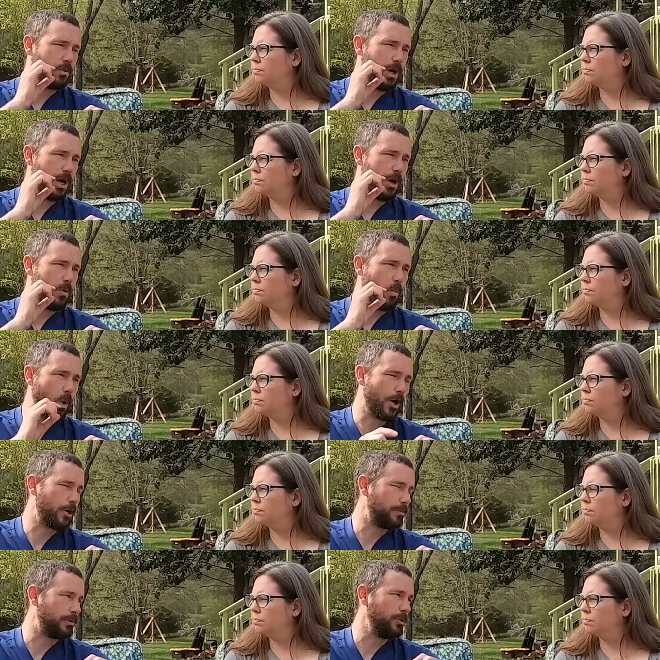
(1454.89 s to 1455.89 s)

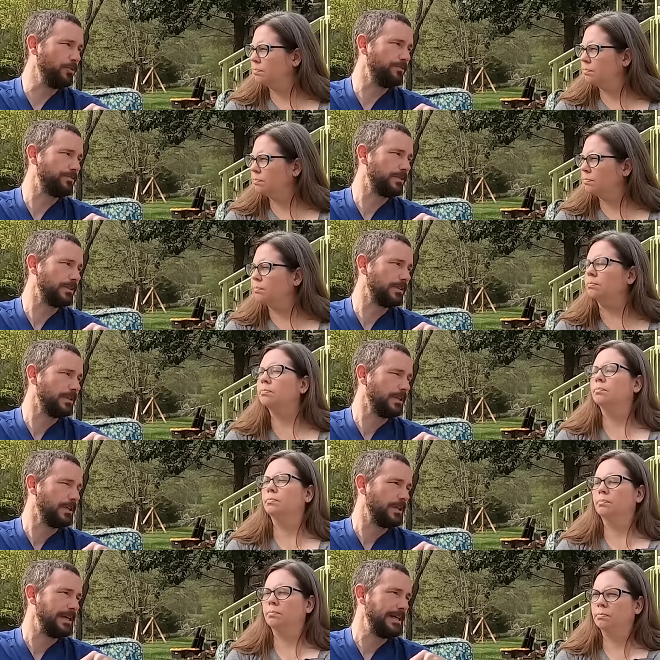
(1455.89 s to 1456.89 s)
Speaker 1: waterproof.
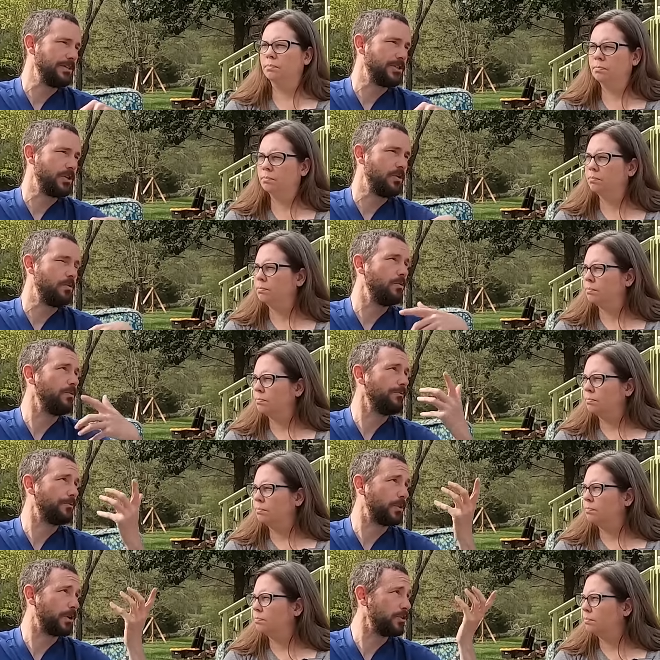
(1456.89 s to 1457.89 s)
And so
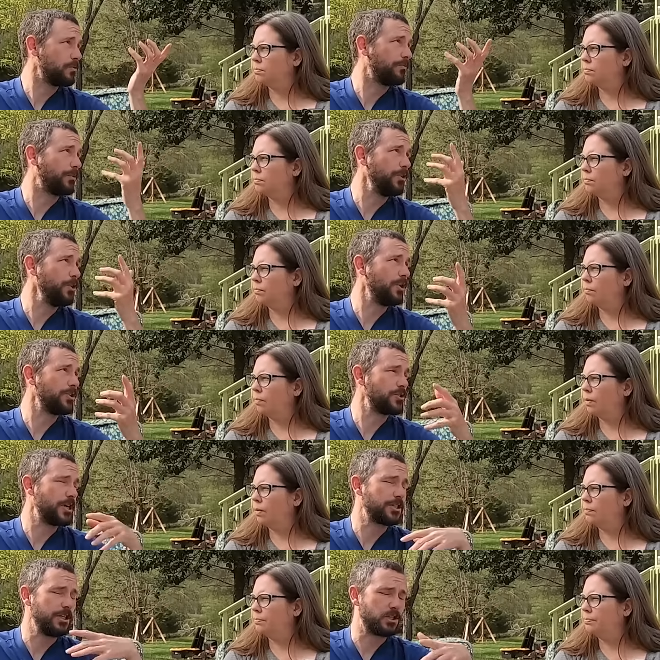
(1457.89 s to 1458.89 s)
for new
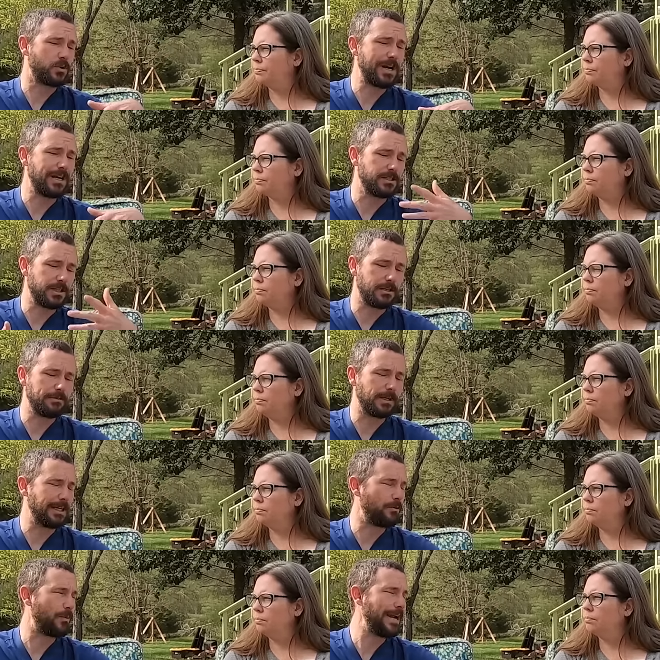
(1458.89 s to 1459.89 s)
construction, it's great because it can
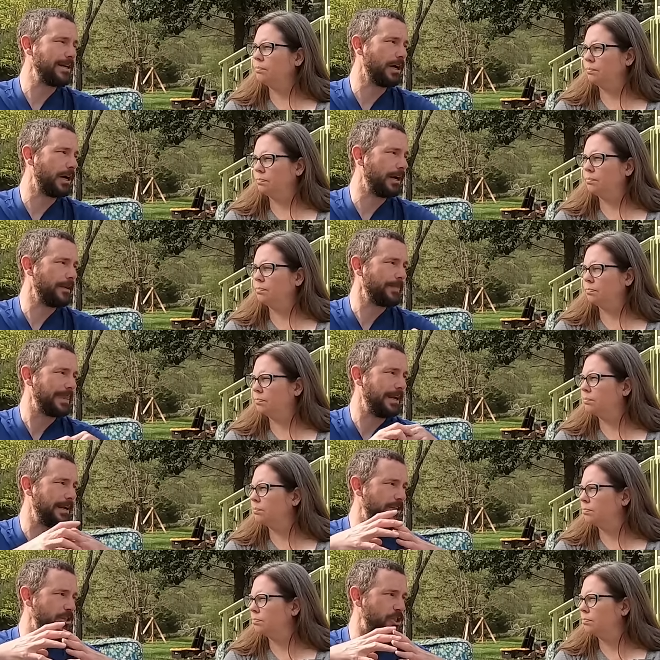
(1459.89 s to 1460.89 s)
get rained on and it
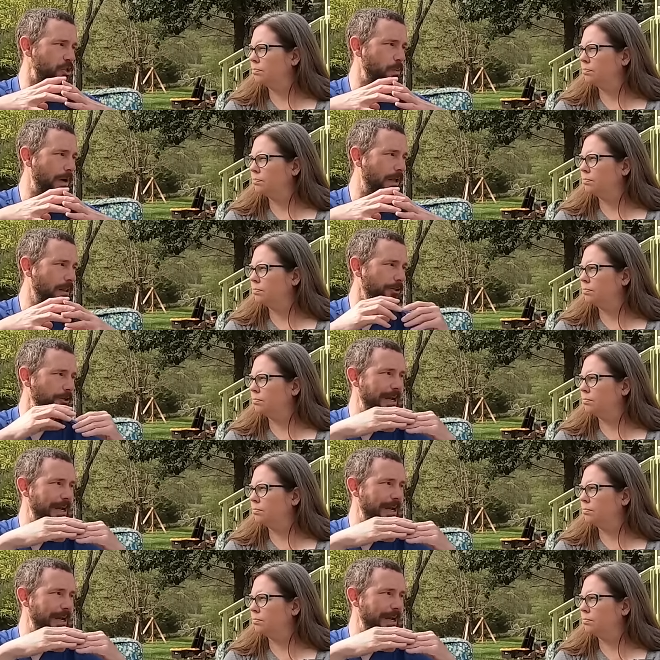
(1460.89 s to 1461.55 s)
doesn't swell and your